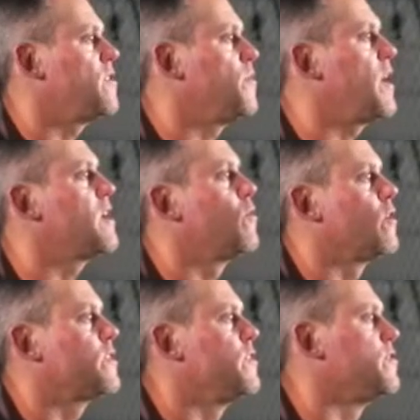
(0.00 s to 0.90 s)
your body
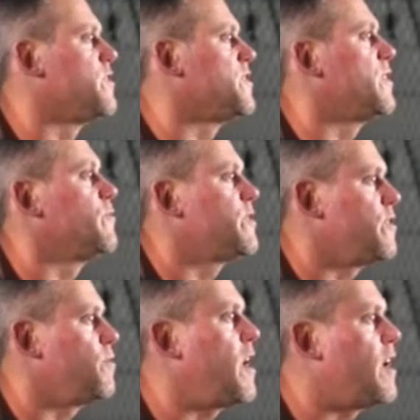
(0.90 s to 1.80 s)
works and using the sequence of
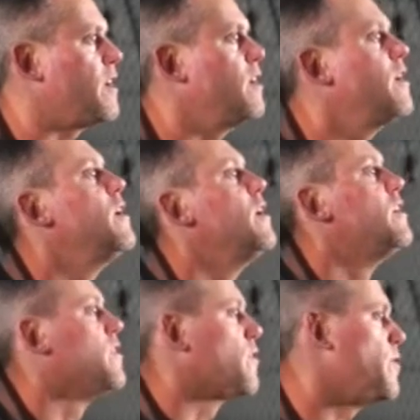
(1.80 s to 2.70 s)
your body
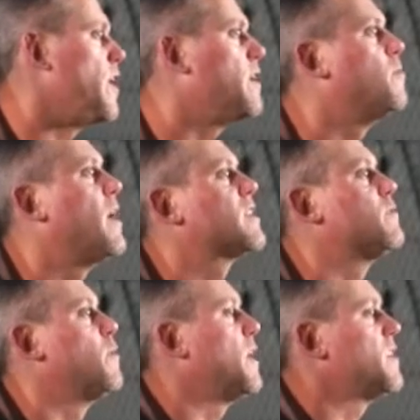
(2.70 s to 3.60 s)
to create
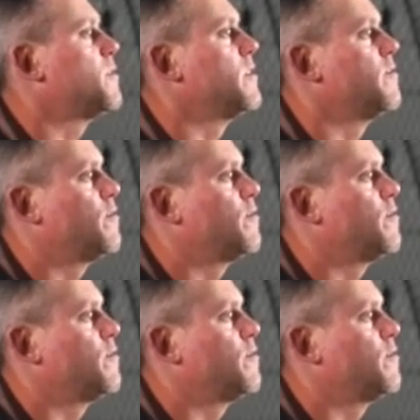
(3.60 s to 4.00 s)
maximum bat speed and